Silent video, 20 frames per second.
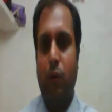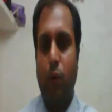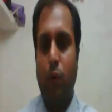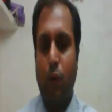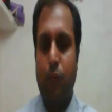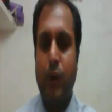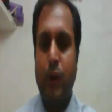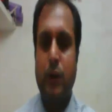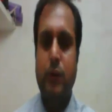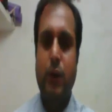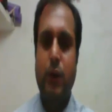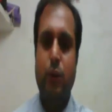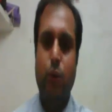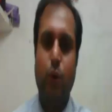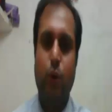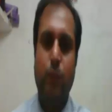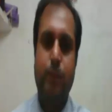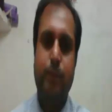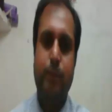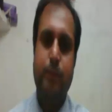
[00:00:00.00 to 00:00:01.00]
over the
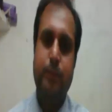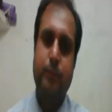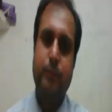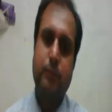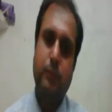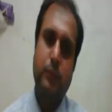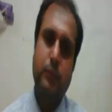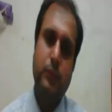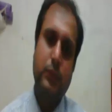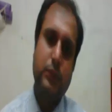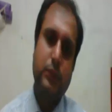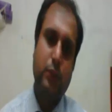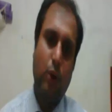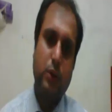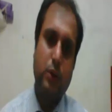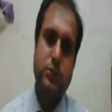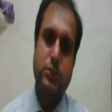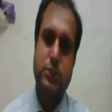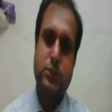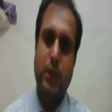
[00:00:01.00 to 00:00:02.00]
globe
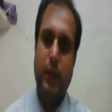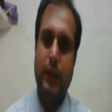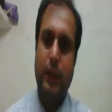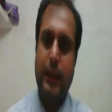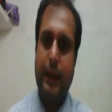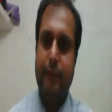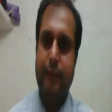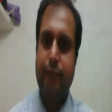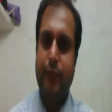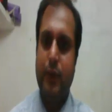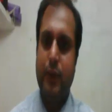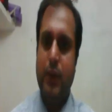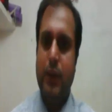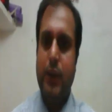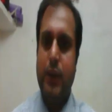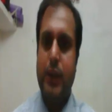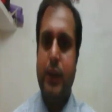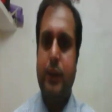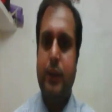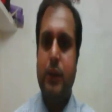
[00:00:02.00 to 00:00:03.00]
lost their life.
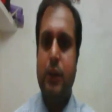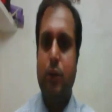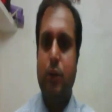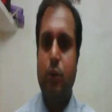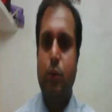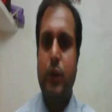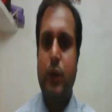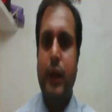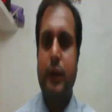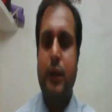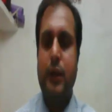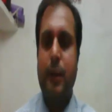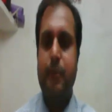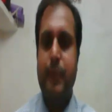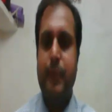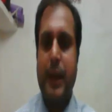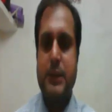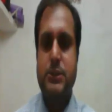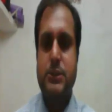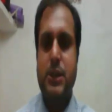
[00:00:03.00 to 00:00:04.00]
It included the
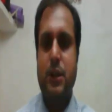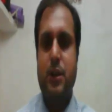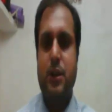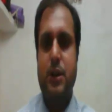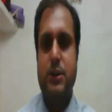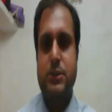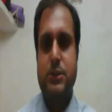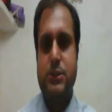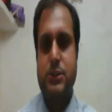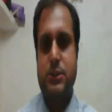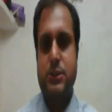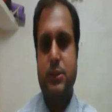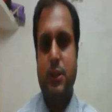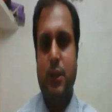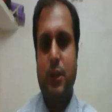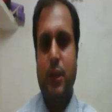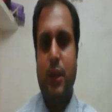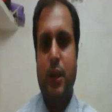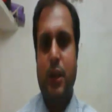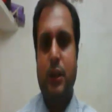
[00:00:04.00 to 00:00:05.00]
massacres,
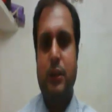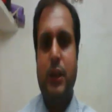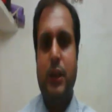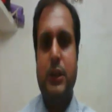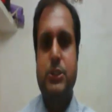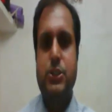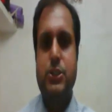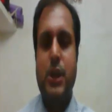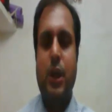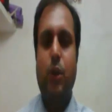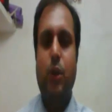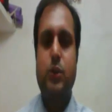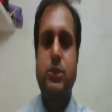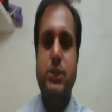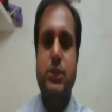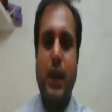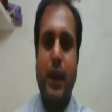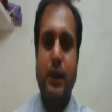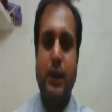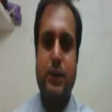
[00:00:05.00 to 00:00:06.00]
the
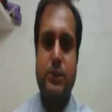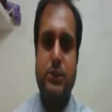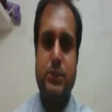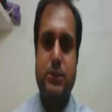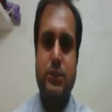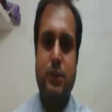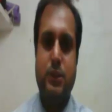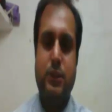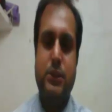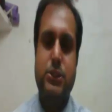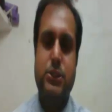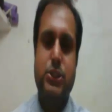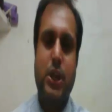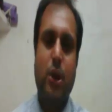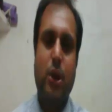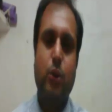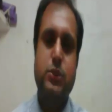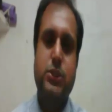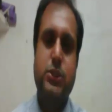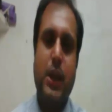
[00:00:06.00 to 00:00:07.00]
genocides. The
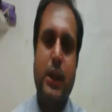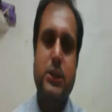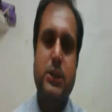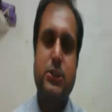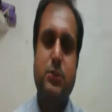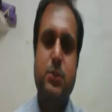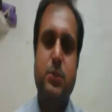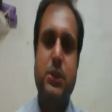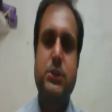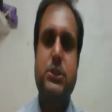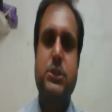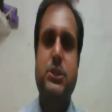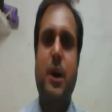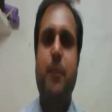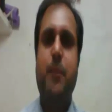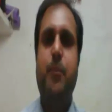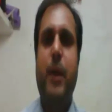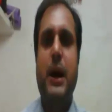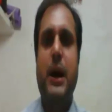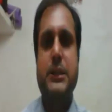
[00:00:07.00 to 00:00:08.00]
genocides means the
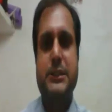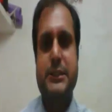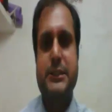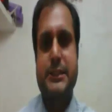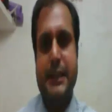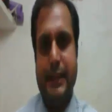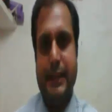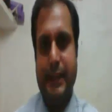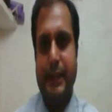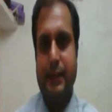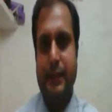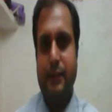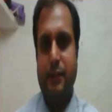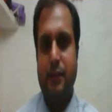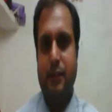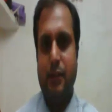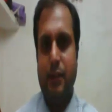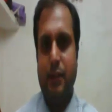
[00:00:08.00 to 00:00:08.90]
mass killing.